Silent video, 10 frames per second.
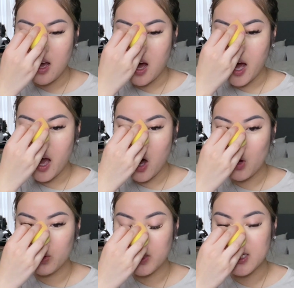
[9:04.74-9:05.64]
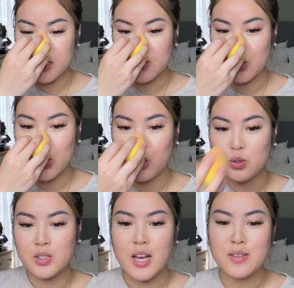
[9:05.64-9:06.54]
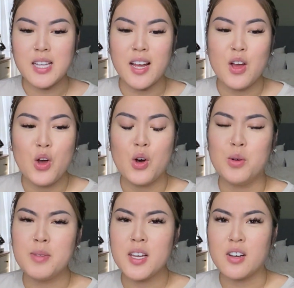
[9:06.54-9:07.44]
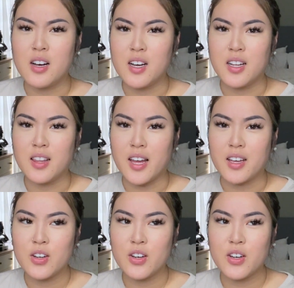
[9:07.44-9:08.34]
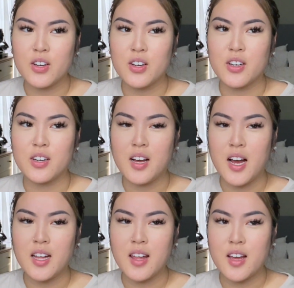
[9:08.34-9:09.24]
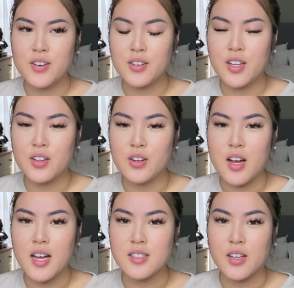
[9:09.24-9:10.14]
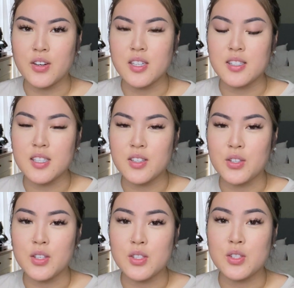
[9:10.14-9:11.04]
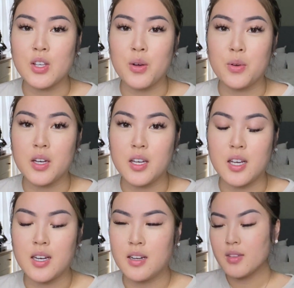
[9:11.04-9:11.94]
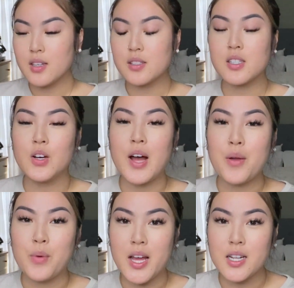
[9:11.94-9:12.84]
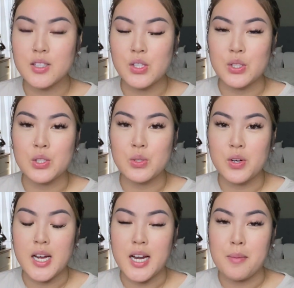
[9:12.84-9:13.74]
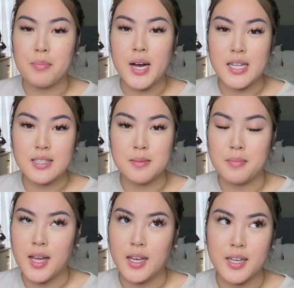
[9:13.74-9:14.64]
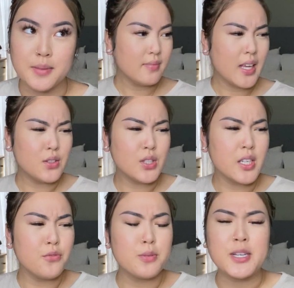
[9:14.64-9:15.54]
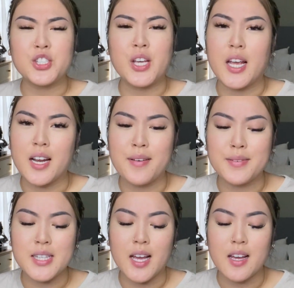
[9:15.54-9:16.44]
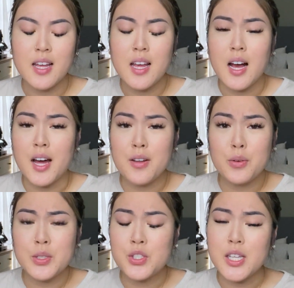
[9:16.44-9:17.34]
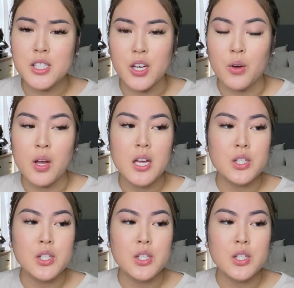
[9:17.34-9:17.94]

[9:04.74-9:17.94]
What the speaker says: I always chose, I was like, oh my god, like her highlight underneath her eyes, like her concealer looks so good. So I went to the store and I bought some makeup. I was looking for my shade and I was like, I don't know what shade to go.